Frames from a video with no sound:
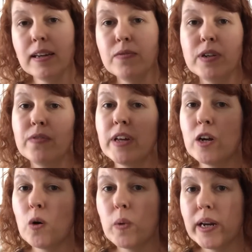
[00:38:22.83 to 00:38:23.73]
even if they're
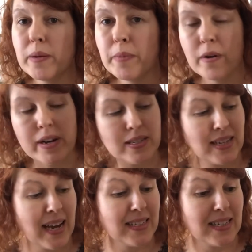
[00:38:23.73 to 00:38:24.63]
not William Morris.
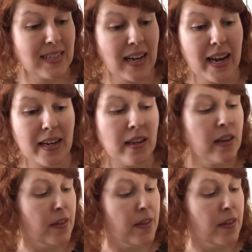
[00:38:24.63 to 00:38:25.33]
As I say,